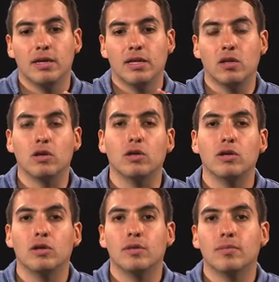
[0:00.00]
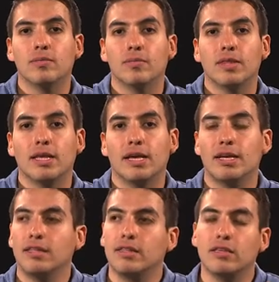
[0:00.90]
Look,
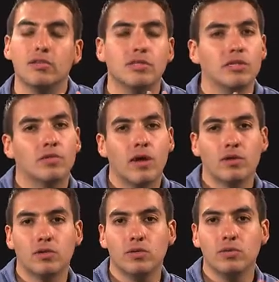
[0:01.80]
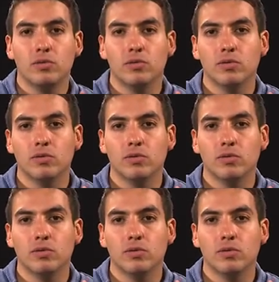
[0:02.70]
anything that you see around you